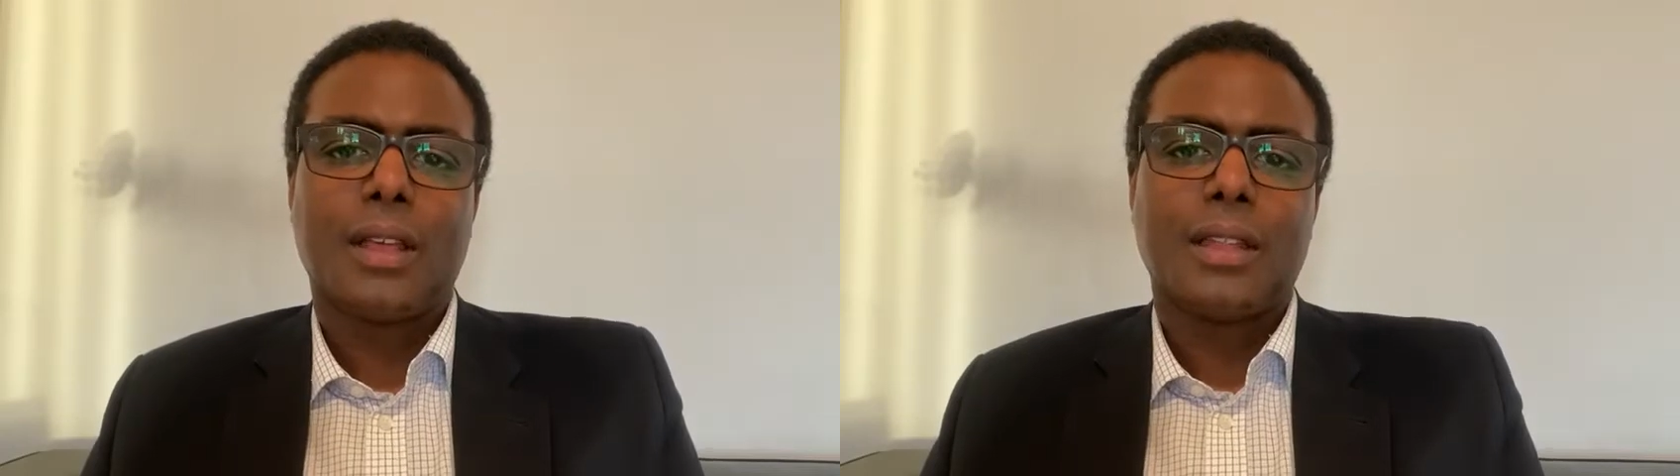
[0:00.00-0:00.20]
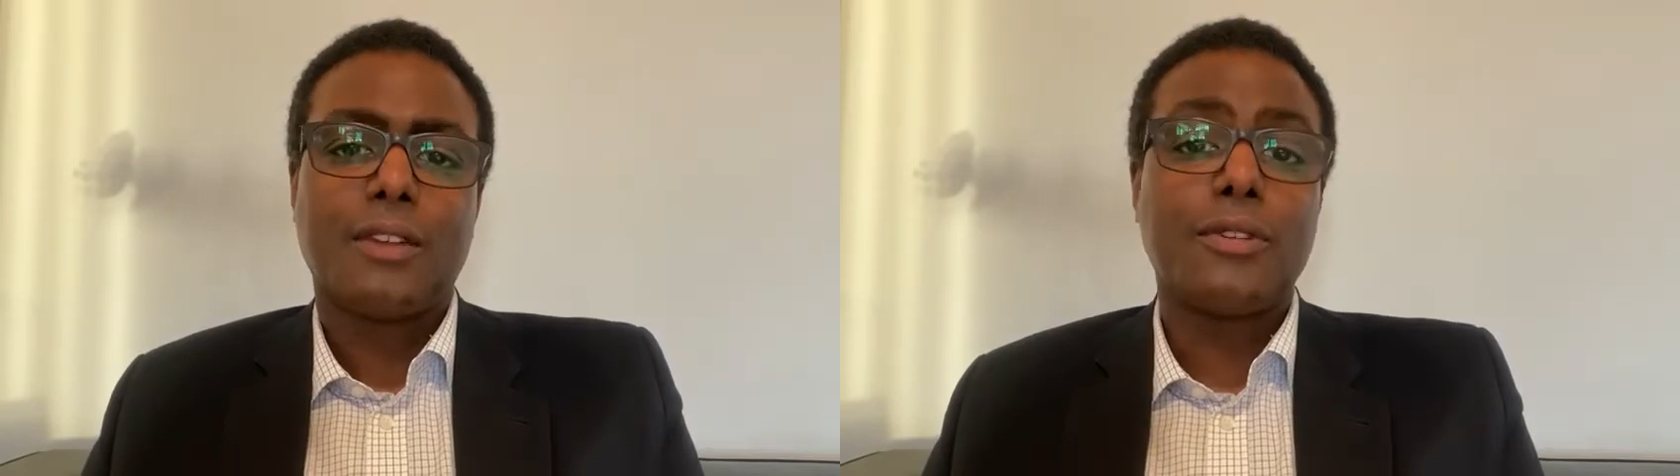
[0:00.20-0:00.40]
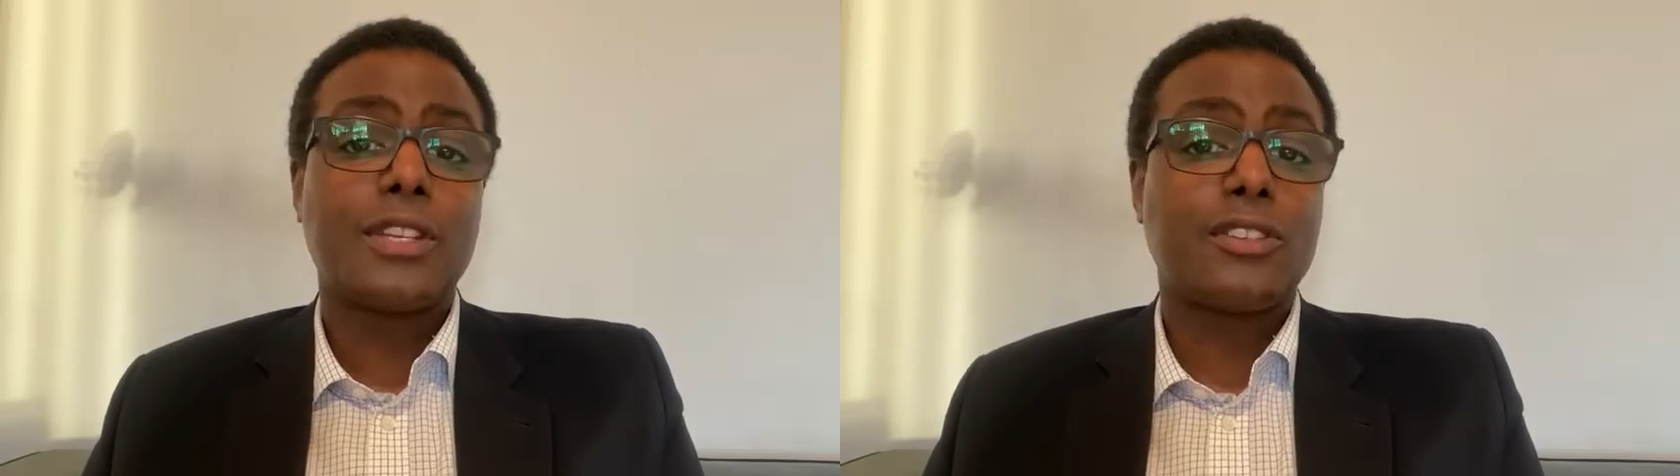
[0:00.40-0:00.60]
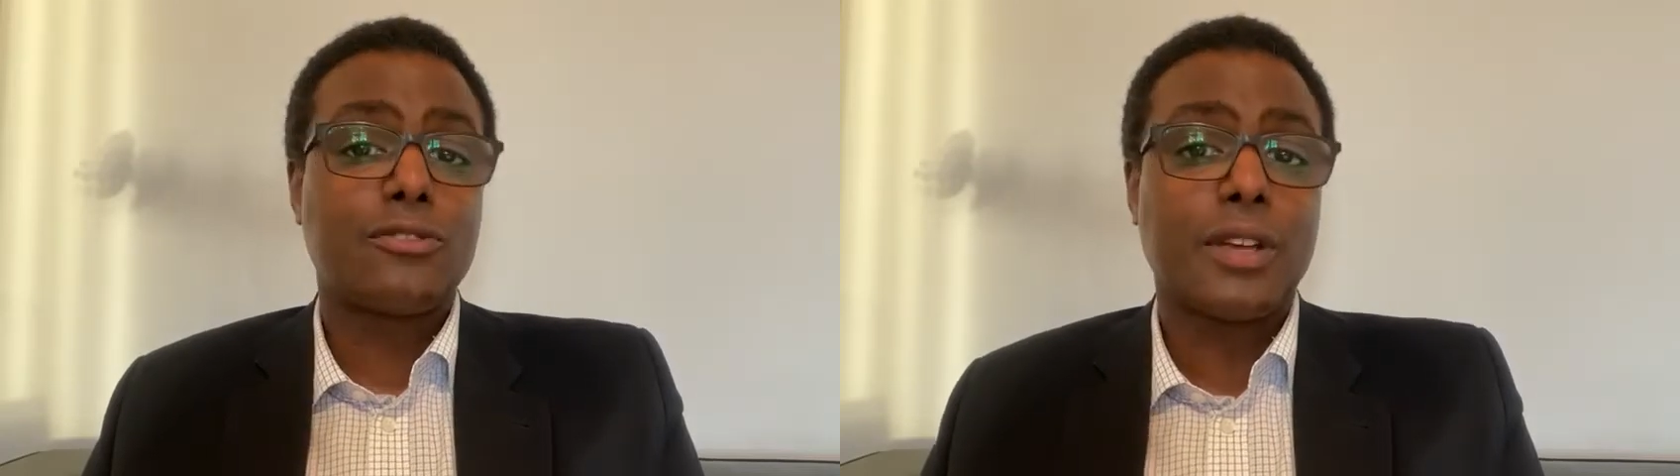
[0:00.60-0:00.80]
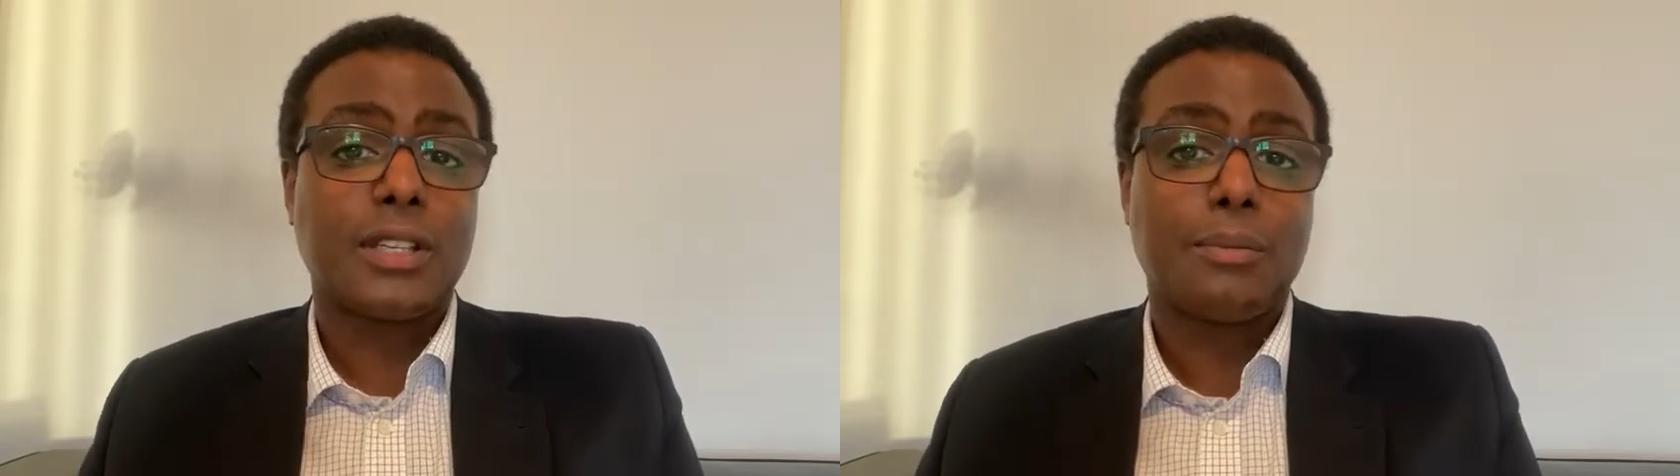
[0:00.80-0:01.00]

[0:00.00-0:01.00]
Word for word: There is a strict